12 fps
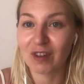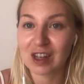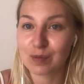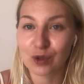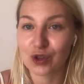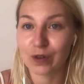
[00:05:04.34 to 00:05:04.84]

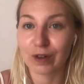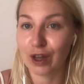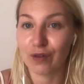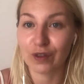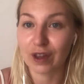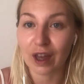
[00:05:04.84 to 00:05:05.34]
vast majority
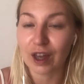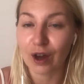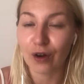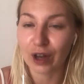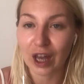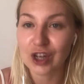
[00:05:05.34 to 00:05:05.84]
of the
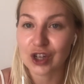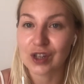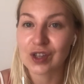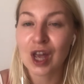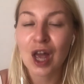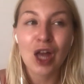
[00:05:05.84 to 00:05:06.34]

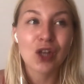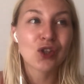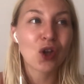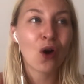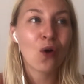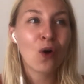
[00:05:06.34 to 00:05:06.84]
occasions.
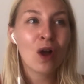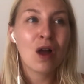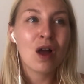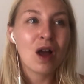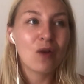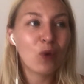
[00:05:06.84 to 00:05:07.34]
So
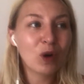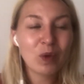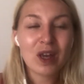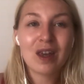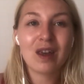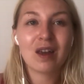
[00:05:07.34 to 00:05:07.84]
when
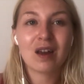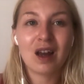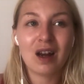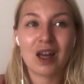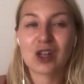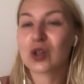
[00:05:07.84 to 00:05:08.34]
we
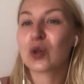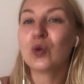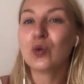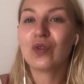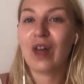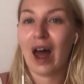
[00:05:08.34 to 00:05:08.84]
kind of
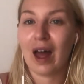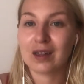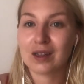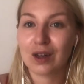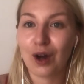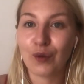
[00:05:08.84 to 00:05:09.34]
exclude
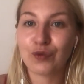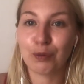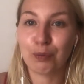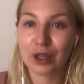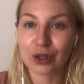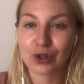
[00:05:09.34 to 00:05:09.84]
that of the
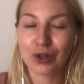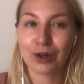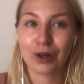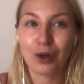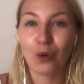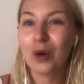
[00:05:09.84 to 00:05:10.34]

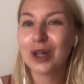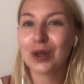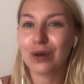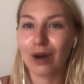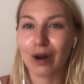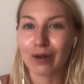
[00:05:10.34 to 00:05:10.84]
picture, where do
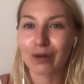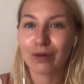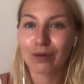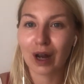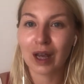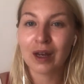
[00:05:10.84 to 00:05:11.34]
you go,
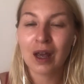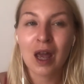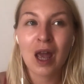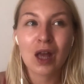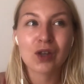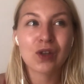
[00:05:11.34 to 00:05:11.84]
right?
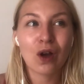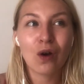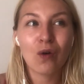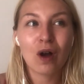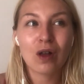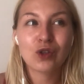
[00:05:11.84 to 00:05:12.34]

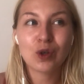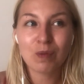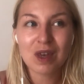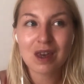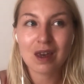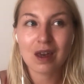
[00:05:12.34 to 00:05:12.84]
So to
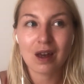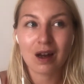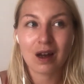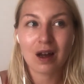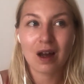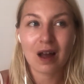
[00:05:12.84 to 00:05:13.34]
me,
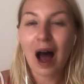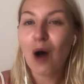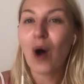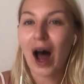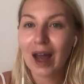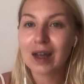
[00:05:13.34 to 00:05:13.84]

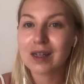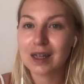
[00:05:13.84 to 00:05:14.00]
how I